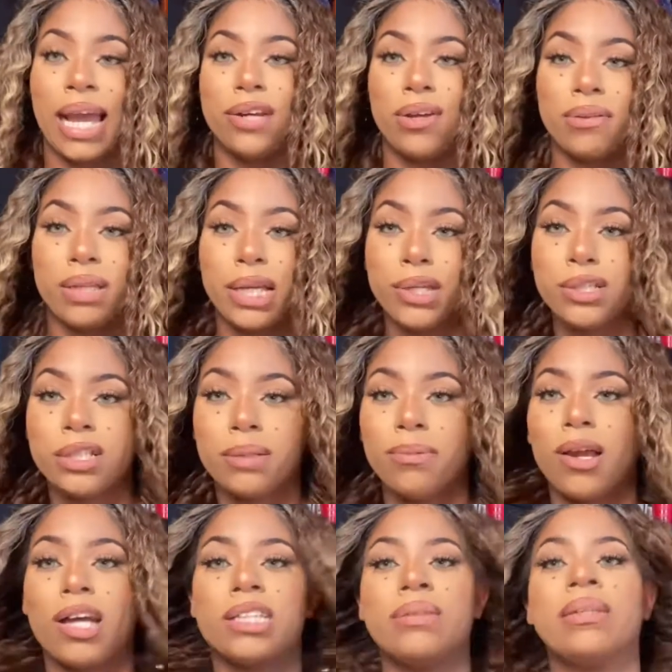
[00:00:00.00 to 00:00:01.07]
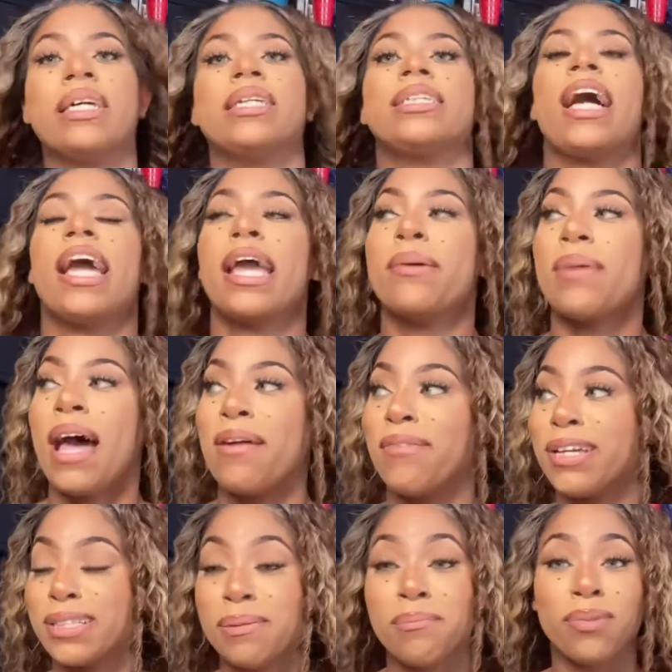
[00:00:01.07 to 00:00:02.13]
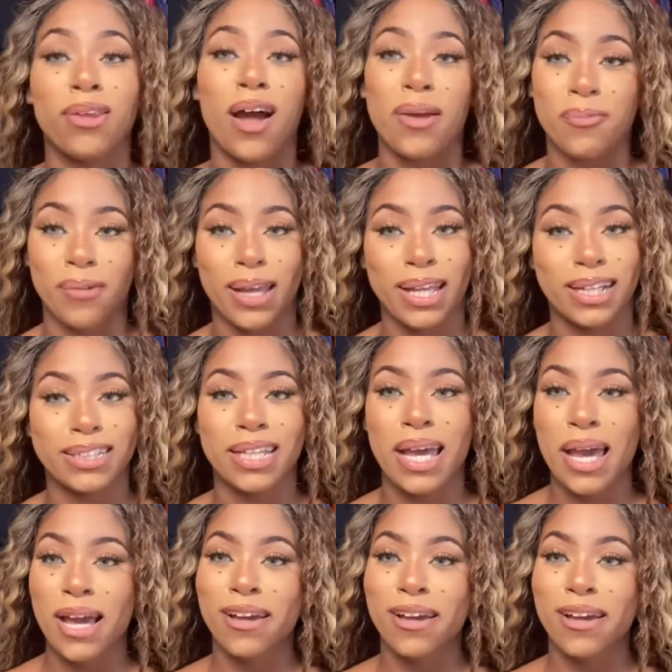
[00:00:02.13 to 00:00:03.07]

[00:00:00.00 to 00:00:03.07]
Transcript: I do have to get used to the blondes because I am having some blonde wigs